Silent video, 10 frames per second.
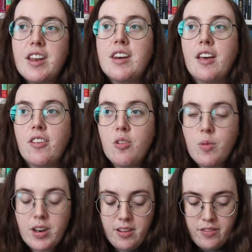another
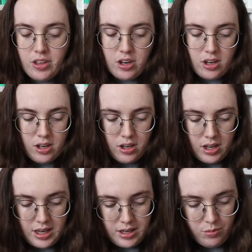one of
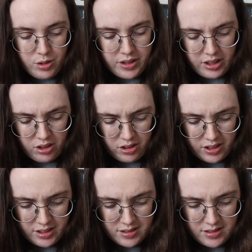their, uh, what do they call
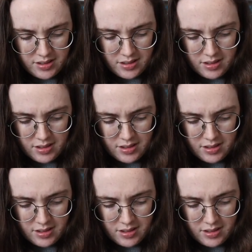these?